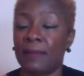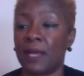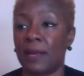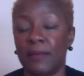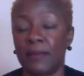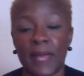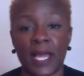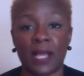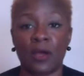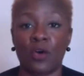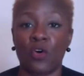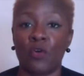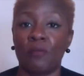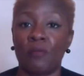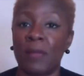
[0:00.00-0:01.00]
coming back
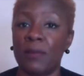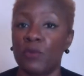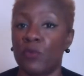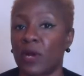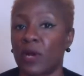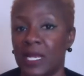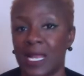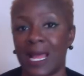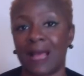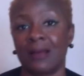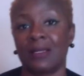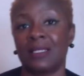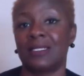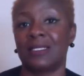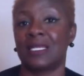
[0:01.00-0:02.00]
home, maybe working out
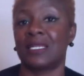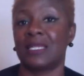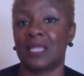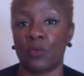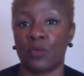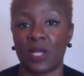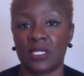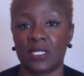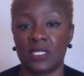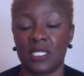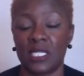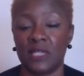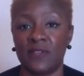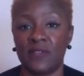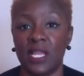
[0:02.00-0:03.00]
and sitting there watching
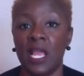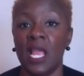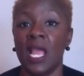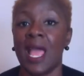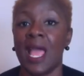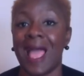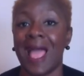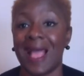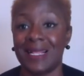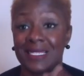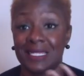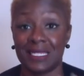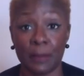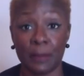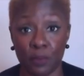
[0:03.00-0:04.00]
TV at
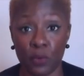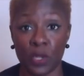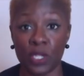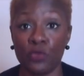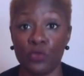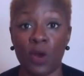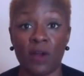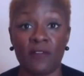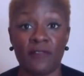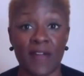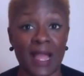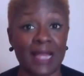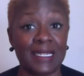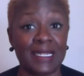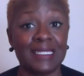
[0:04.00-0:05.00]
some point you are
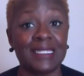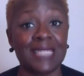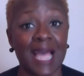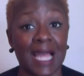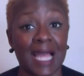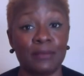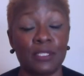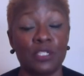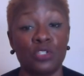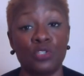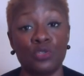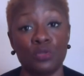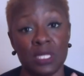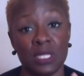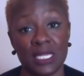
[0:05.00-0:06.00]
finding time to
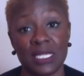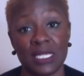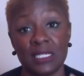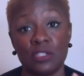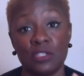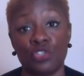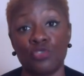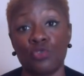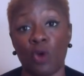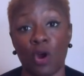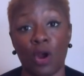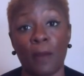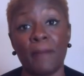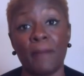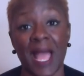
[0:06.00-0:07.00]
do the things that you
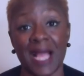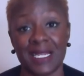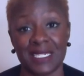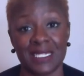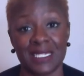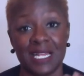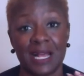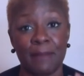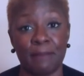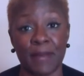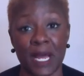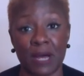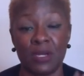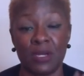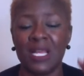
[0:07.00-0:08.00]
are passionate
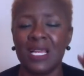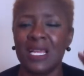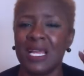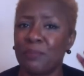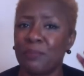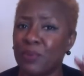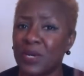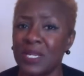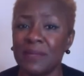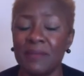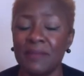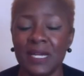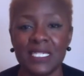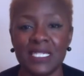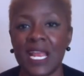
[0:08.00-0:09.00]
about pretty
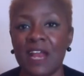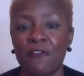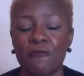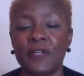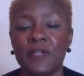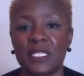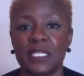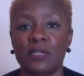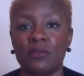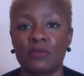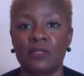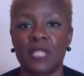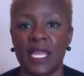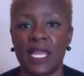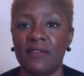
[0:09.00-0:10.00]
much every single
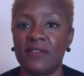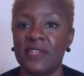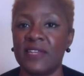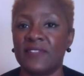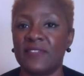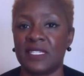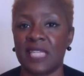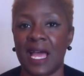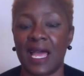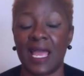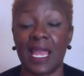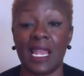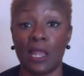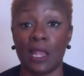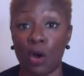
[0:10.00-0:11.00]
day, even if it's
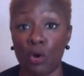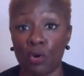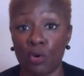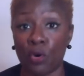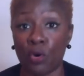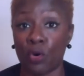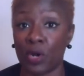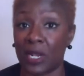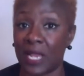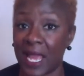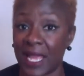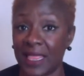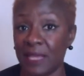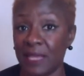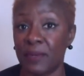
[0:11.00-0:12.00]
not a long or
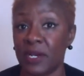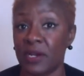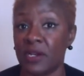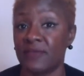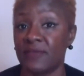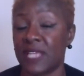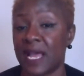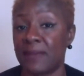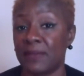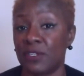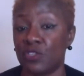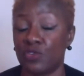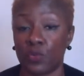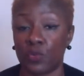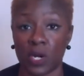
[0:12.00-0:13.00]
lengthy period of time
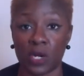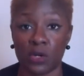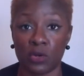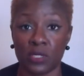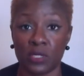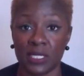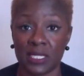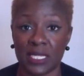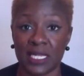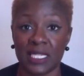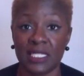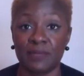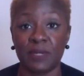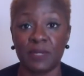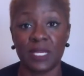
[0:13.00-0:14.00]
that you're working on these
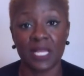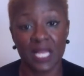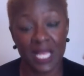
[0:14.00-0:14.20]
things, but